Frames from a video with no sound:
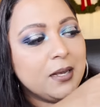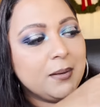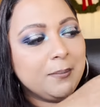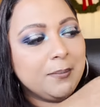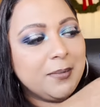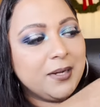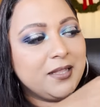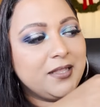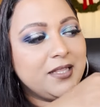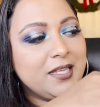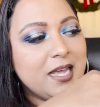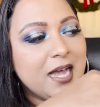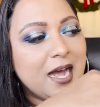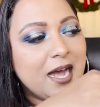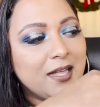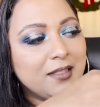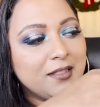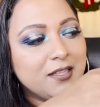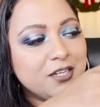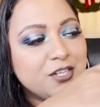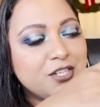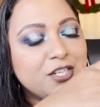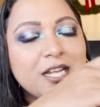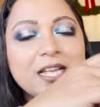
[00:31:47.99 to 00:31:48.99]
But the
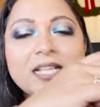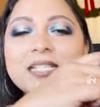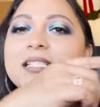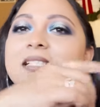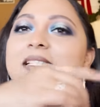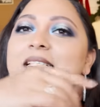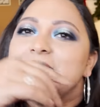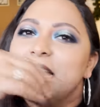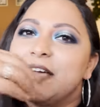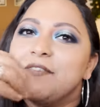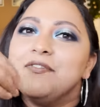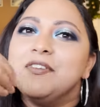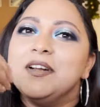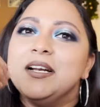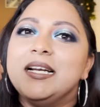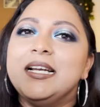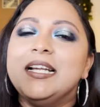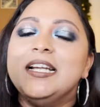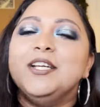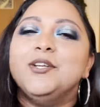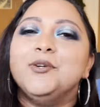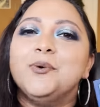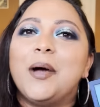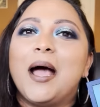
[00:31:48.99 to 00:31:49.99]
other shades
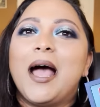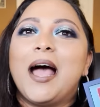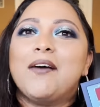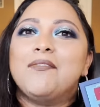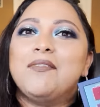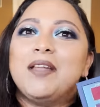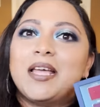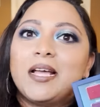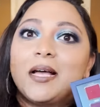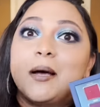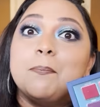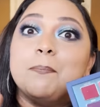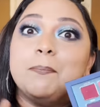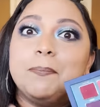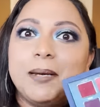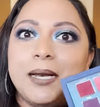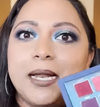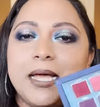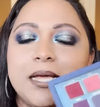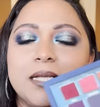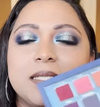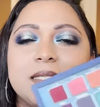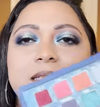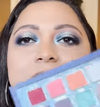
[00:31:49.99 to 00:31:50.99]
definitely do have like a
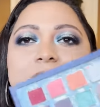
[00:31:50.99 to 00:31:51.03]
place